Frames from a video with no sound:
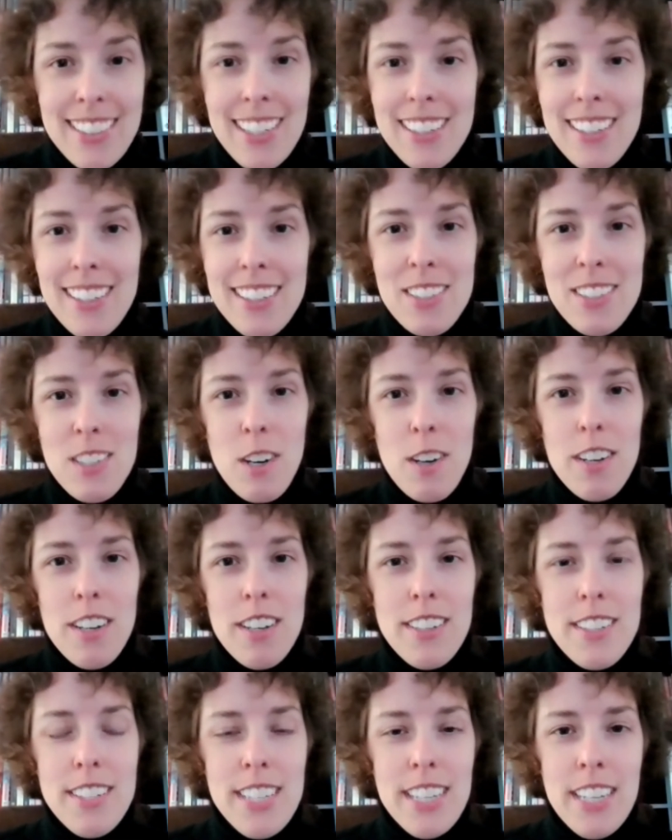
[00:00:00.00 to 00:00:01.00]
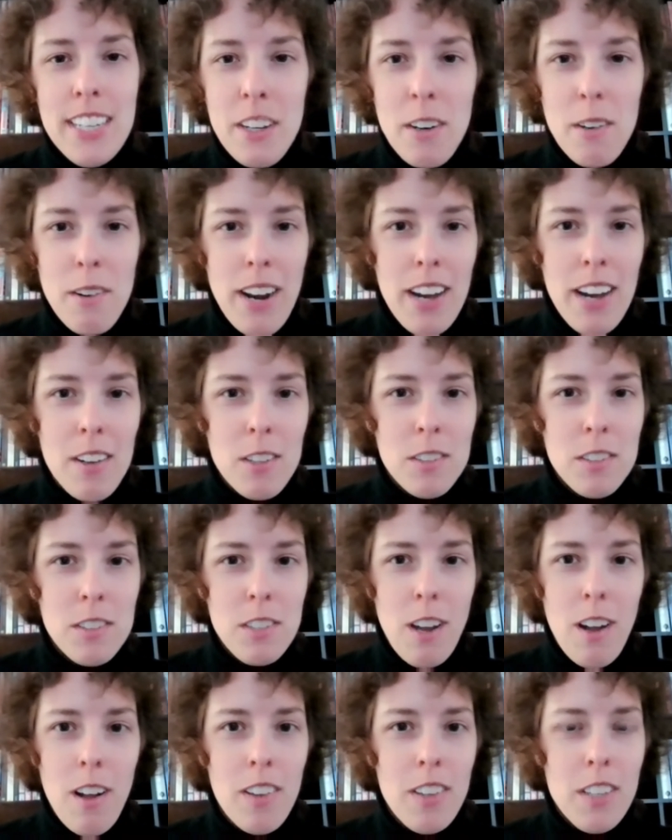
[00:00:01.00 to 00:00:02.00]
And I started digging around
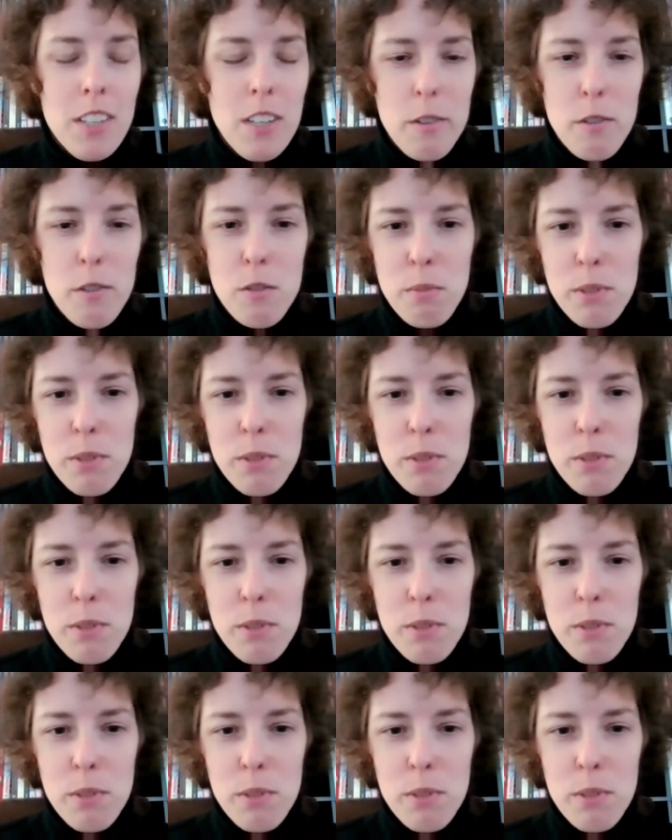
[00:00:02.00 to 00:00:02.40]
all the used